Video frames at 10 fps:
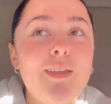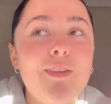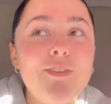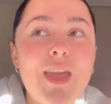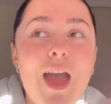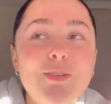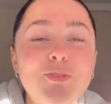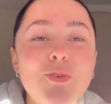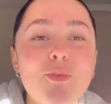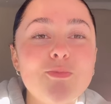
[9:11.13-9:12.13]
yeah,
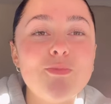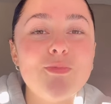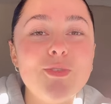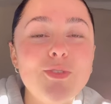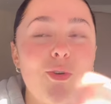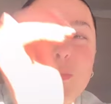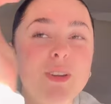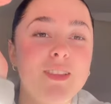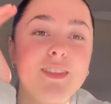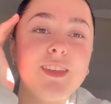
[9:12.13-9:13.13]
not not one
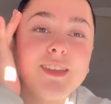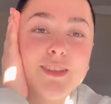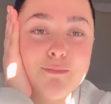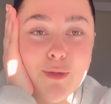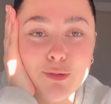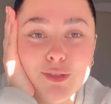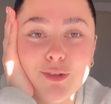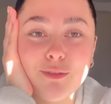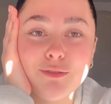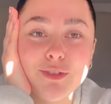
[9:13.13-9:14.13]
of the things I'm most
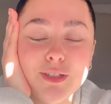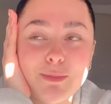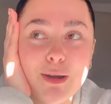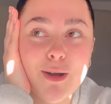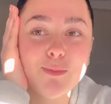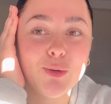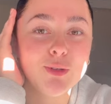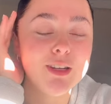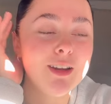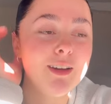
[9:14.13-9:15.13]
confident about, I'm not
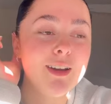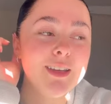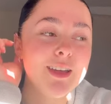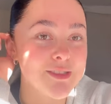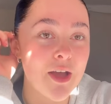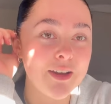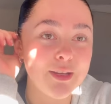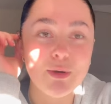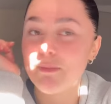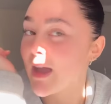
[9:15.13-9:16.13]
gonna lie.
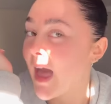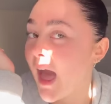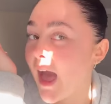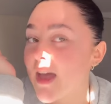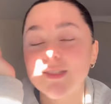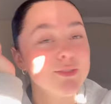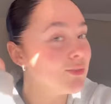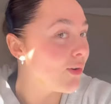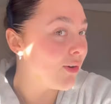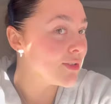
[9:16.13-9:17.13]
Certainly when my hair is
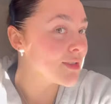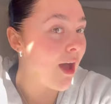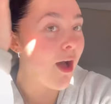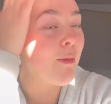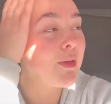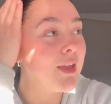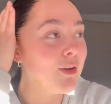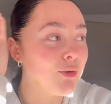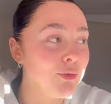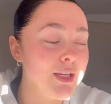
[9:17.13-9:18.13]
not up in
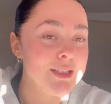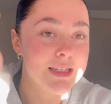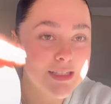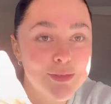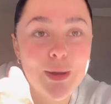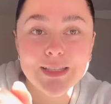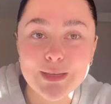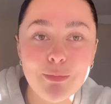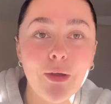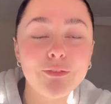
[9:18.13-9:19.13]
a greasy, sweaty
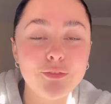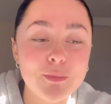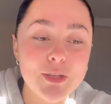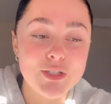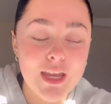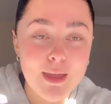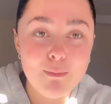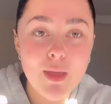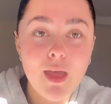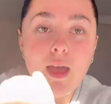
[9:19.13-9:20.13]
bun from the
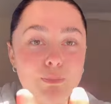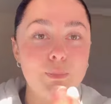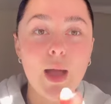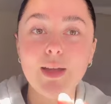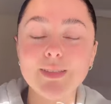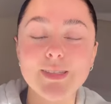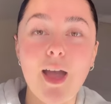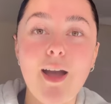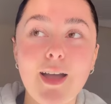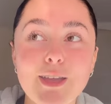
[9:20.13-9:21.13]
gym, but
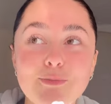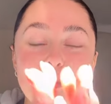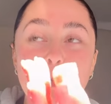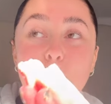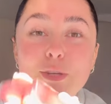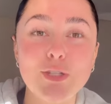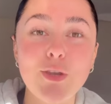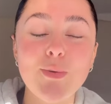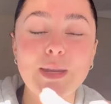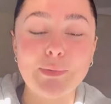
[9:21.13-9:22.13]
I will show
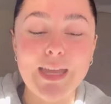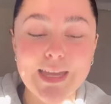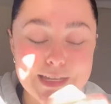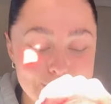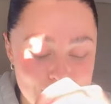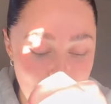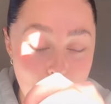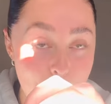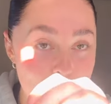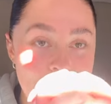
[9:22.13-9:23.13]
you anyway.
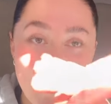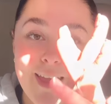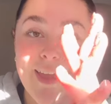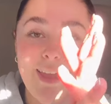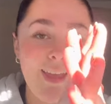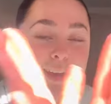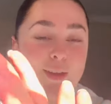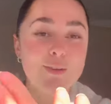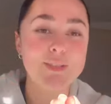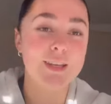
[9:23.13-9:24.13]
So here
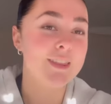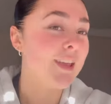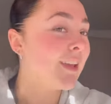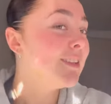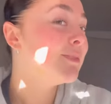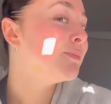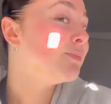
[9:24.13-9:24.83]
goes nothing.